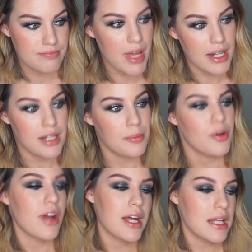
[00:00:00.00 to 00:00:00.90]
I need more
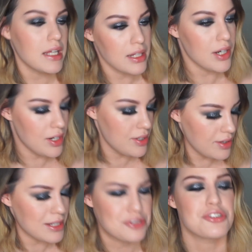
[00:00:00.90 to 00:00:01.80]
highlighter.
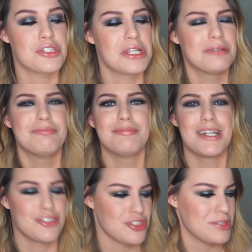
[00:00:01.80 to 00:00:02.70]
That's just
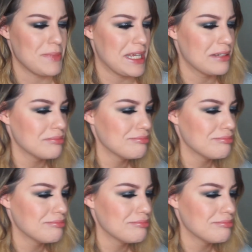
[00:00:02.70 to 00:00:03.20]
me.